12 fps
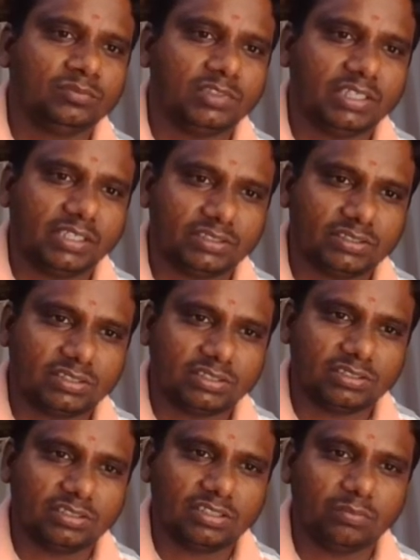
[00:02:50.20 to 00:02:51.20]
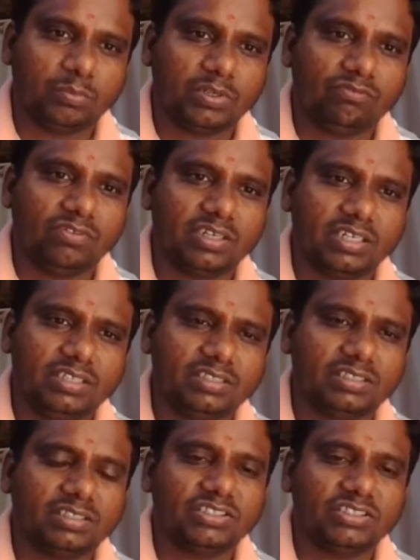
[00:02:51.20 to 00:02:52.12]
Next, preference